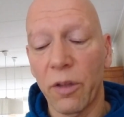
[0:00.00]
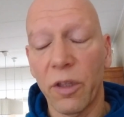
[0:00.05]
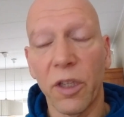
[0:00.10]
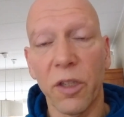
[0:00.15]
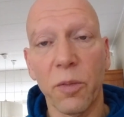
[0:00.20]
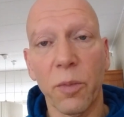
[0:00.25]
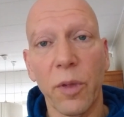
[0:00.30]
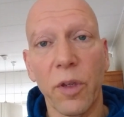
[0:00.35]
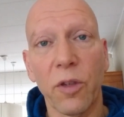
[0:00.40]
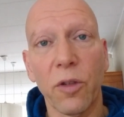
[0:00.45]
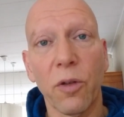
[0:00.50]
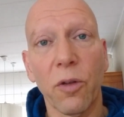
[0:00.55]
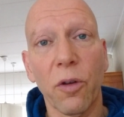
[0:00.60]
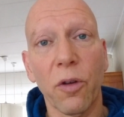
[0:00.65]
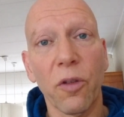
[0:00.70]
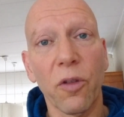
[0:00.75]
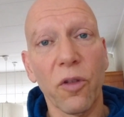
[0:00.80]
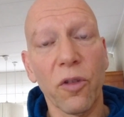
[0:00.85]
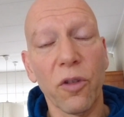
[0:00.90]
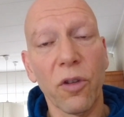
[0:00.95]
That means
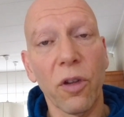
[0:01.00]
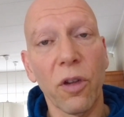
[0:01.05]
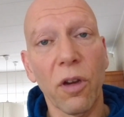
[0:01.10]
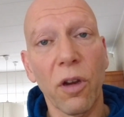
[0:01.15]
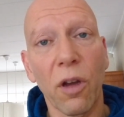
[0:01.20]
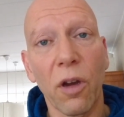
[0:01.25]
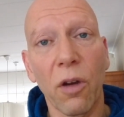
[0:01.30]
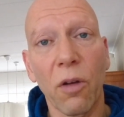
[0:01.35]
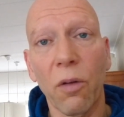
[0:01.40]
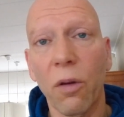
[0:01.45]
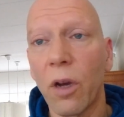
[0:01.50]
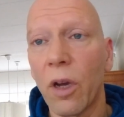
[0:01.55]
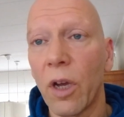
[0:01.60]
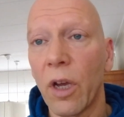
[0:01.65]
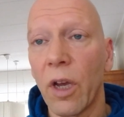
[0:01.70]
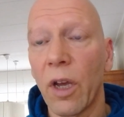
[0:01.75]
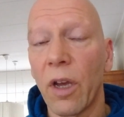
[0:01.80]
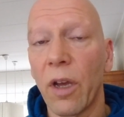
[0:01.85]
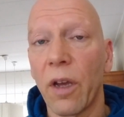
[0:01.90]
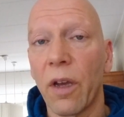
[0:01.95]
cortisol low,
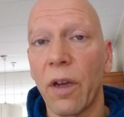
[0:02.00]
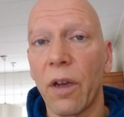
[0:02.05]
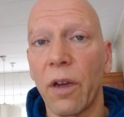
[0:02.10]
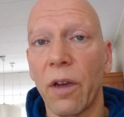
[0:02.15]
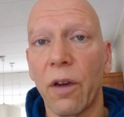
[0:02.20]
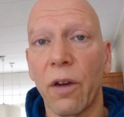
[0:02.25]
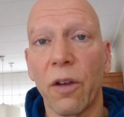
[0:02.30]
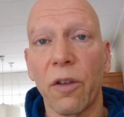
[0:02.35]
uh,